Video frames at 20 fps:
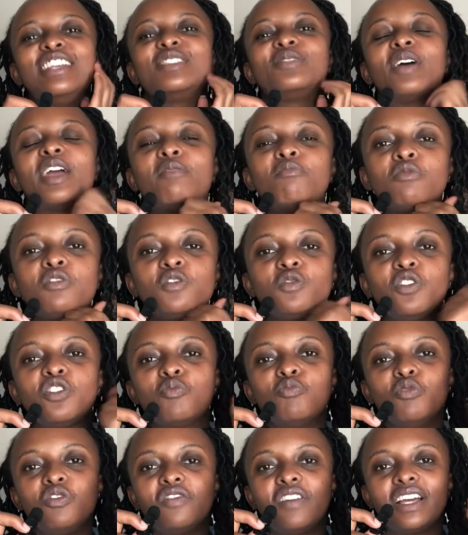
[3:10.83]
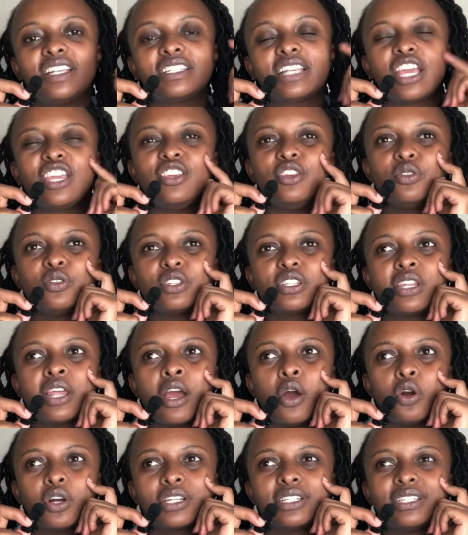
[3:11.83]
So I moved with movers. I used
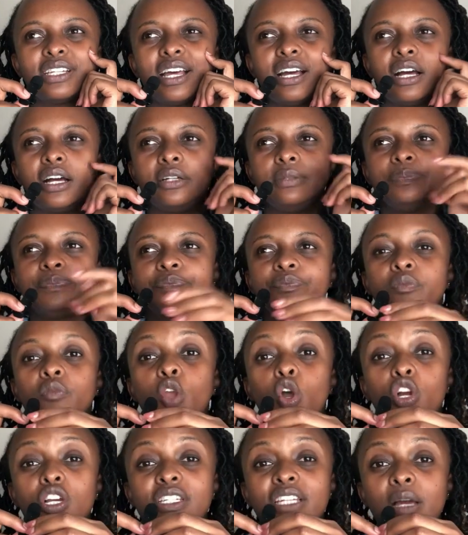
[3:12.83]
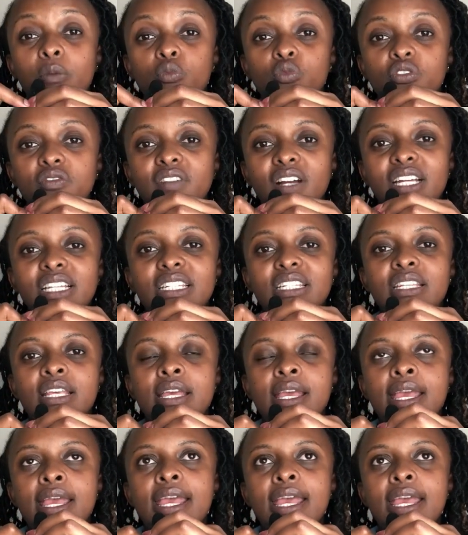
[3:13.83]
Okta movers,